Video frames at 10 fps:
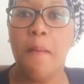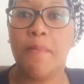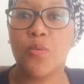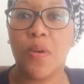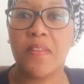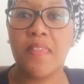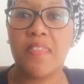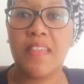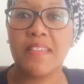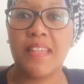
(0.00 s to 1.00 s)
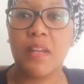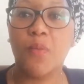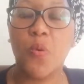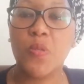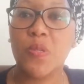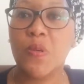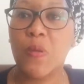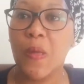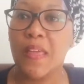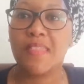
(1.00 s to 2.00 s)
But one of the things that I'm also
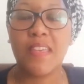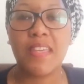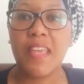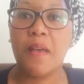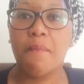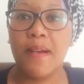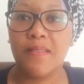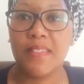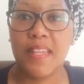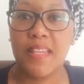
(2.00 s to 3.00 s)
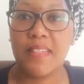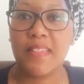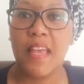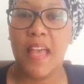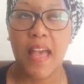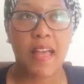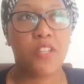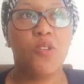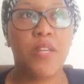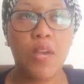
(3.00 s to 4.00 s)
thinking about is,
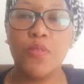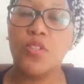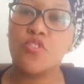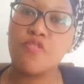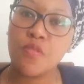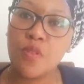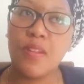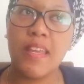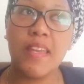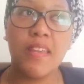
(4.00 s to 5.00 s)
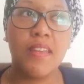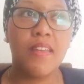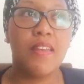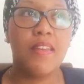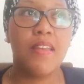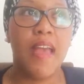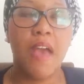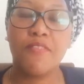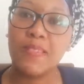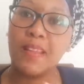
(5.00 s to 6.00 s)
you know, can we truly
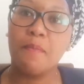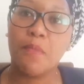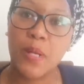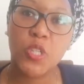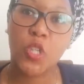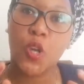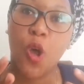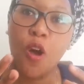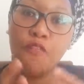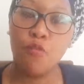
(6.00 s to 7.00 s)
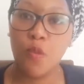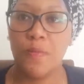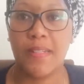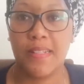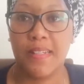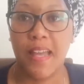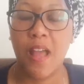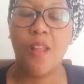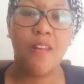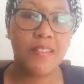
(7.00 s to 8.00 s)
have a celebration of women,
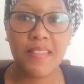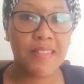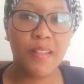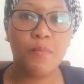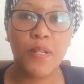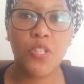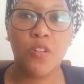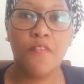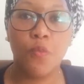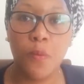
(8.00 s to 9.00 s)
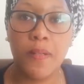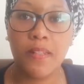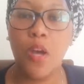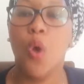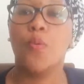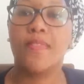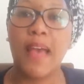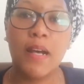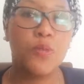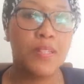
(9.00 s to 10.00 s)
a lasting celebration of women
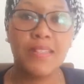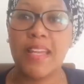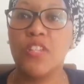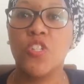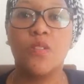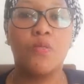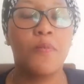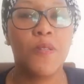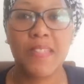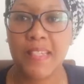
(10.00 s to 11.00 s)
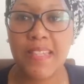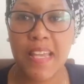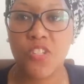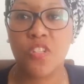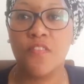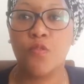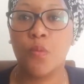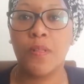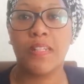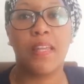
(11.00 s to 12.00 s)
without intentional representation of
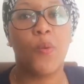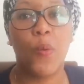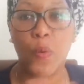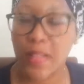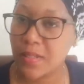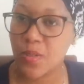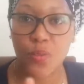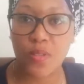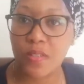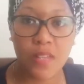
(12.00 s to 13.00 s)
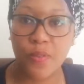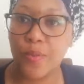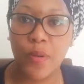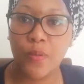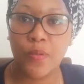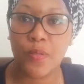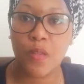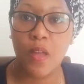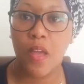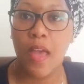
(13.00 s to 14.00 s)
women in all industries and roles?
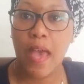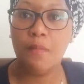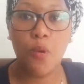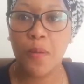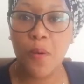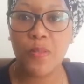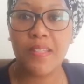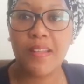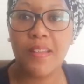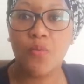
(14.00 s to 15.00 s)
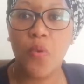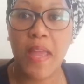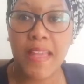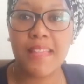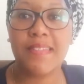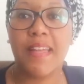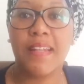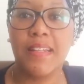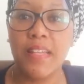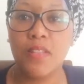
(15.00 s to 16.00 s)
And more importantly, in ways
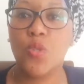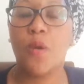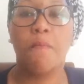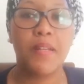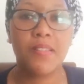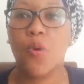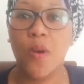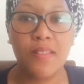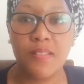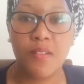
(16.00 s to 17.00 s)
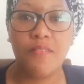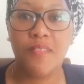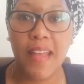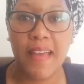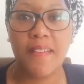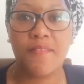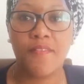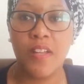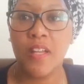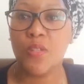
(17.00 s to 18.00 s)
that lead to a better quality of
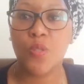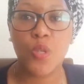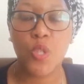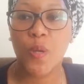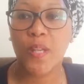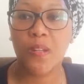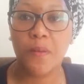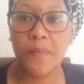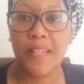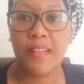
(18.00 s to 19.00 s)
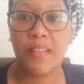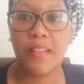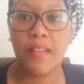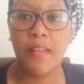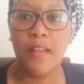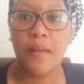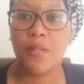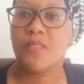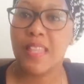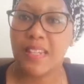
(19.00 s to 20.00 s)
life socioeconomically,
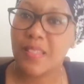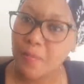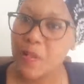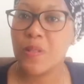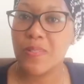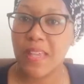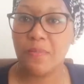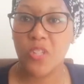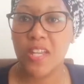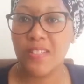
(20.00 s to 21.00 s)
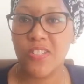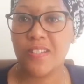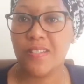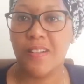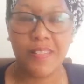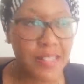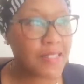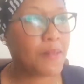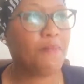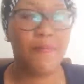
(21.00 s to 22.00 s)
because that is the progress game changer.
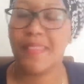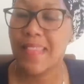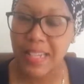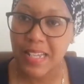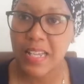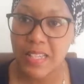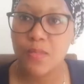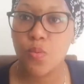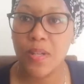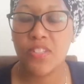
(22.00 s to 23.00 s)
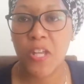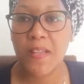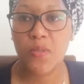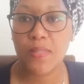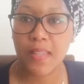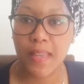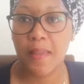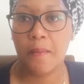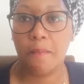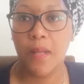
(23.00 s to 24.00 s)
Honestly, that is what changes the
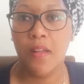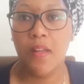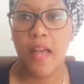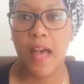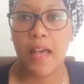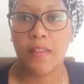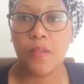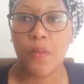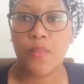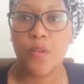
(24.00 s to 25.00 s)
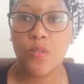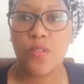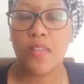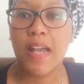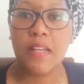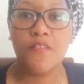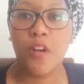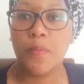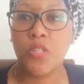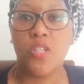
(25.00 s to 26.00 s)
game. You know, those are the kind of
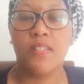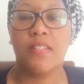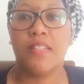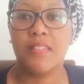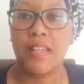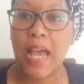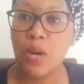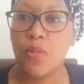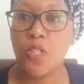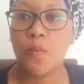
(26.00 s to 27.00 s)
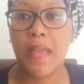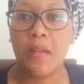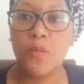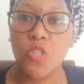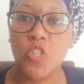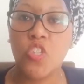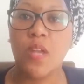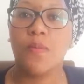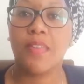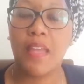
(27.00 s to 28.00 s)
opportunities that I want to be able to
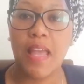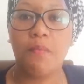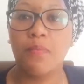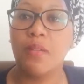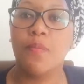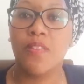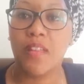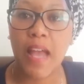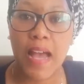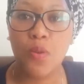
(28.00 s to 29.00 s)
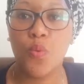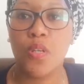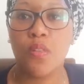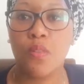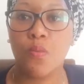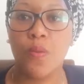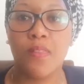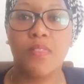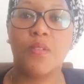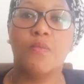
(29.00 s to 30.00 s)
share with the young people that I work
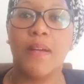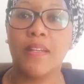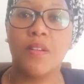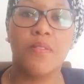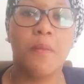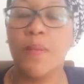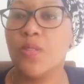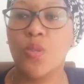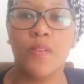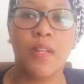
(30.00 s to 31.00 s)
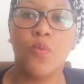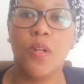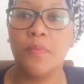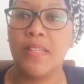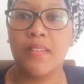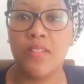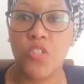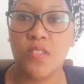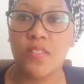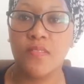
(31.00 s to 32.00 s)
with through my career mentoring and well-being
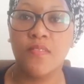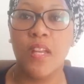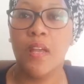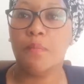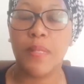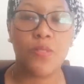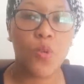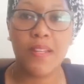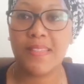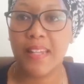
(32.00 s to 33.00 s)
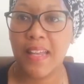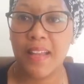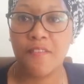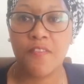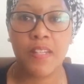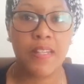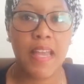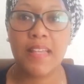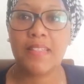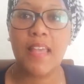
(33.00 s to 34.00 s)
initiative, being TSHOLETSANANG
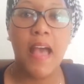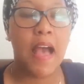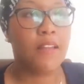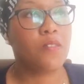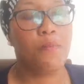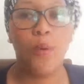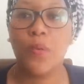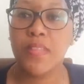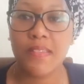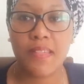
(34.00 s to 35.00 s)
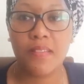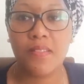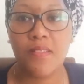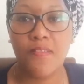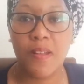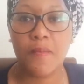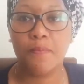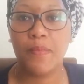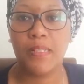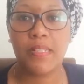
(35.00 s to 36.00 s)
Afrika, as I support their skills
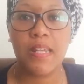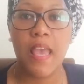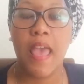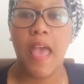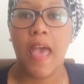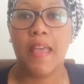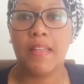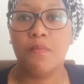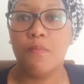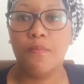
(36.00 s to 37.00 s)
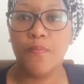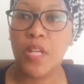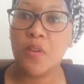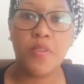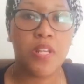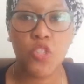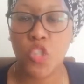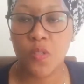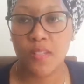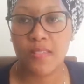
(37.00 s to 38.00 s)
development and career
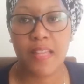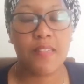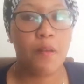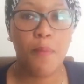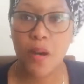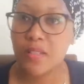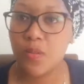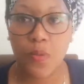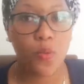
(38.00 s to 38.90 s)
journeys, as I partner with